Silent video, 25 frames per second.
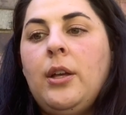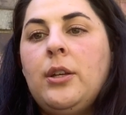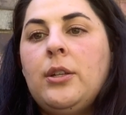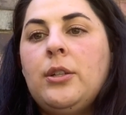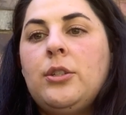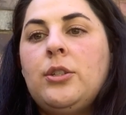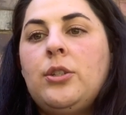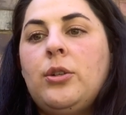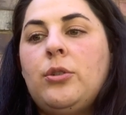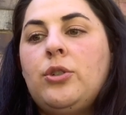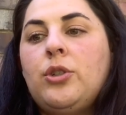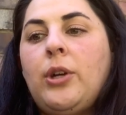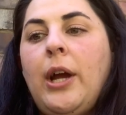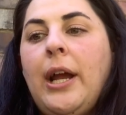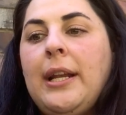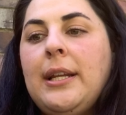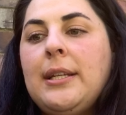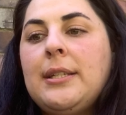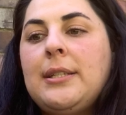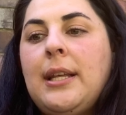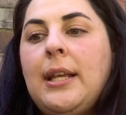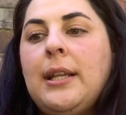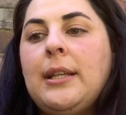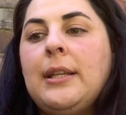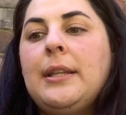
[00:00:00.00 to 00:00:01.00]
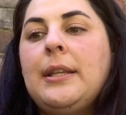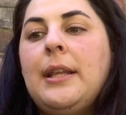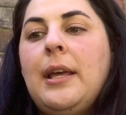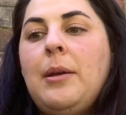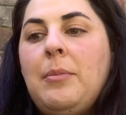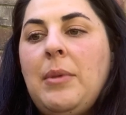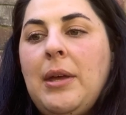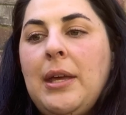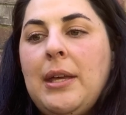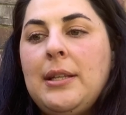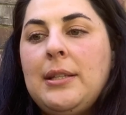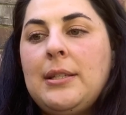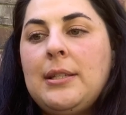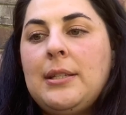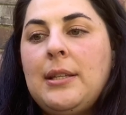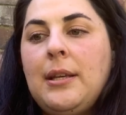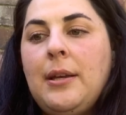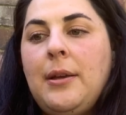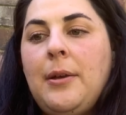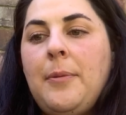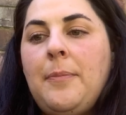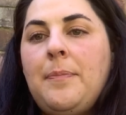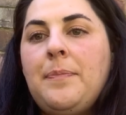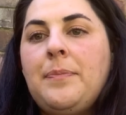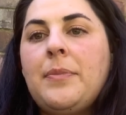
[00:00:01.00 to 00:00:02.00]
So try to set limits
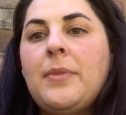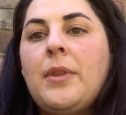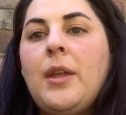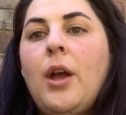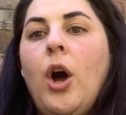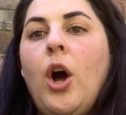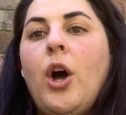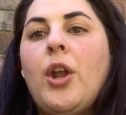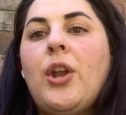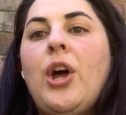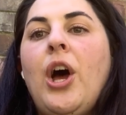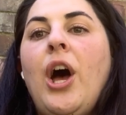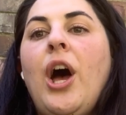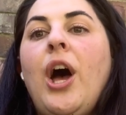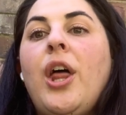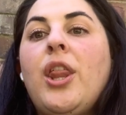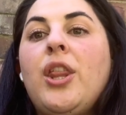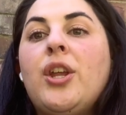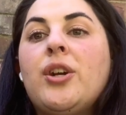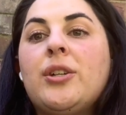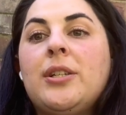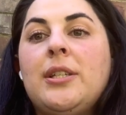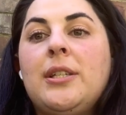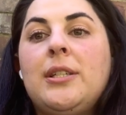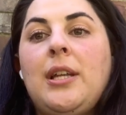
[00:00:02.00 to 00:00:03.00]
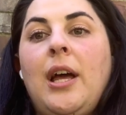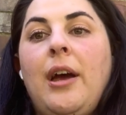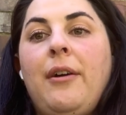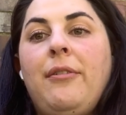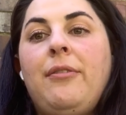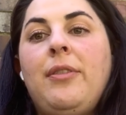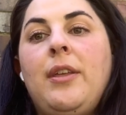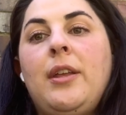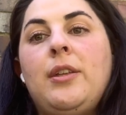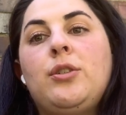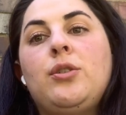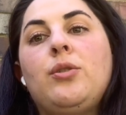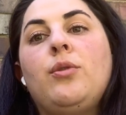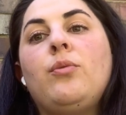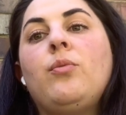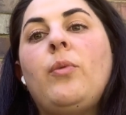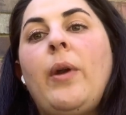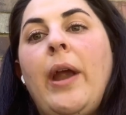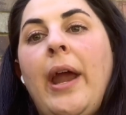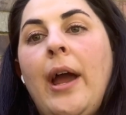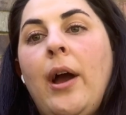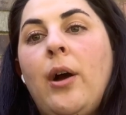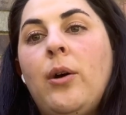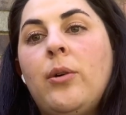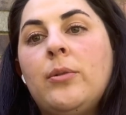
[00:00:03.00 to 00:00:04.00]
on other stuff that's
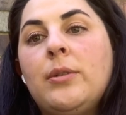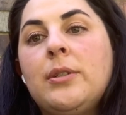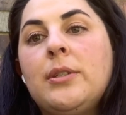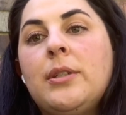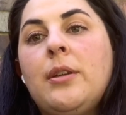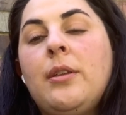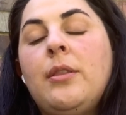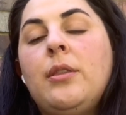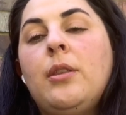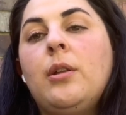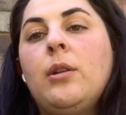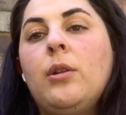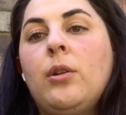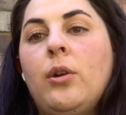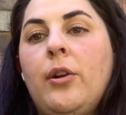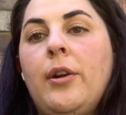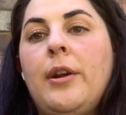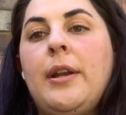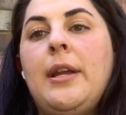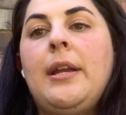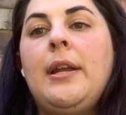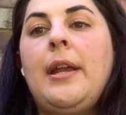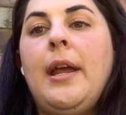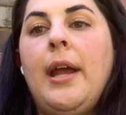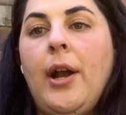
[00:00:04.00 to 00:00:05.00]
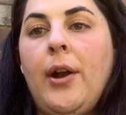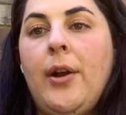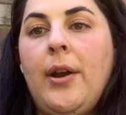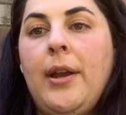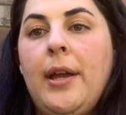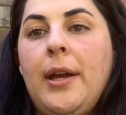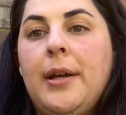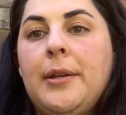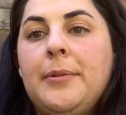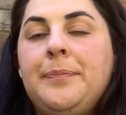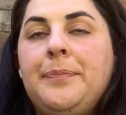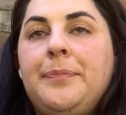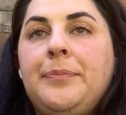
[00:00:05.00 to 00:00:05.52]
around the learning area.